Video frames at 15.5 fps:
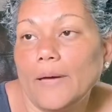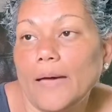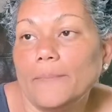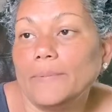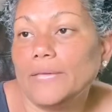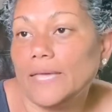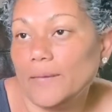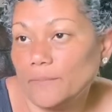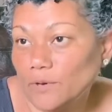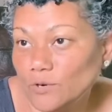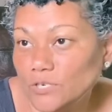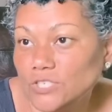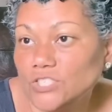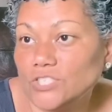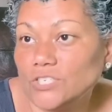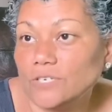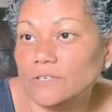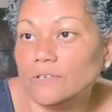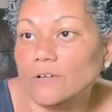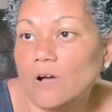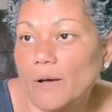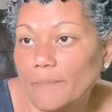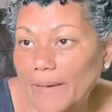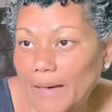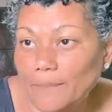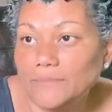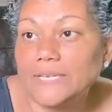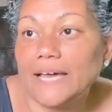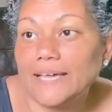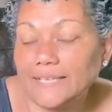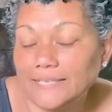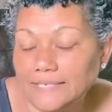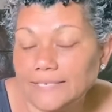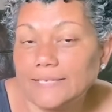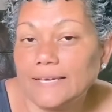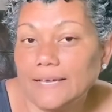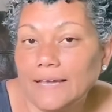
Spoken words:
became a Christian, got baptized.